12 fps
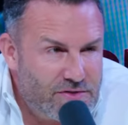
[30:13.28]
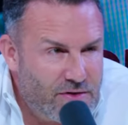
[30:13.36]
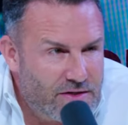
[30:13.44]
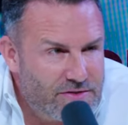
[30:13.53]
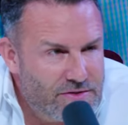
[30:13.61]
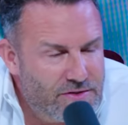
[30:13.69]

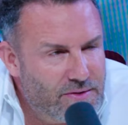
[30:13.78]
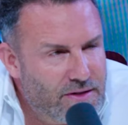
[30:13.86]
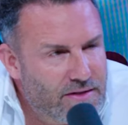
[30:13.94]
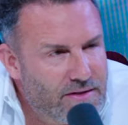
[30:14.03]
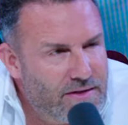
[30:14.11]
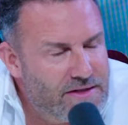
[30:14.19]
structure to
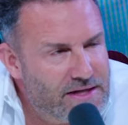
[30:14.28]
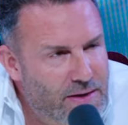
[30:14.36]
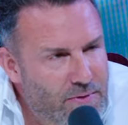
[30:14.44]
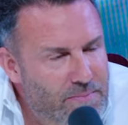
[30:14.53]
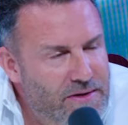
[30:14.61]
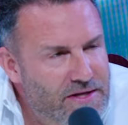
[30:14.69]
it. Is
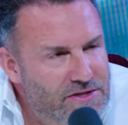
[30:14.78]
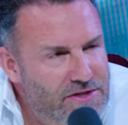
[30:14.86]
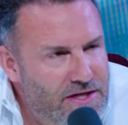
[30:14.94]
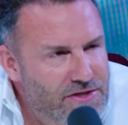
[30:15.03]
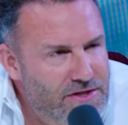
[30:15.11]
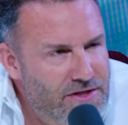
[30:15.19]
that what Pete's
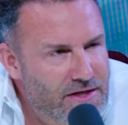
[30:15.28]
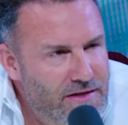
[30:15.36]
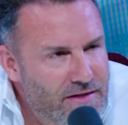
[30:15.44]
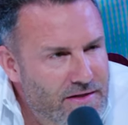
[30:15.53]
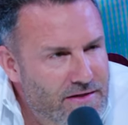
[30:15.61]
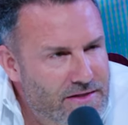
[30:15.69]
teaching you?
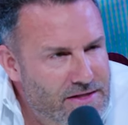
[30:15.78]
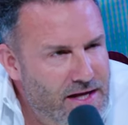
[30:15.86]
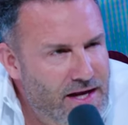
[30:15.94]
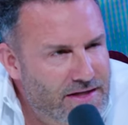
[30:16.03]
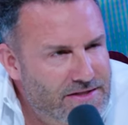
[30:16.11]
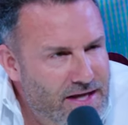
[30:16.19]
the 10x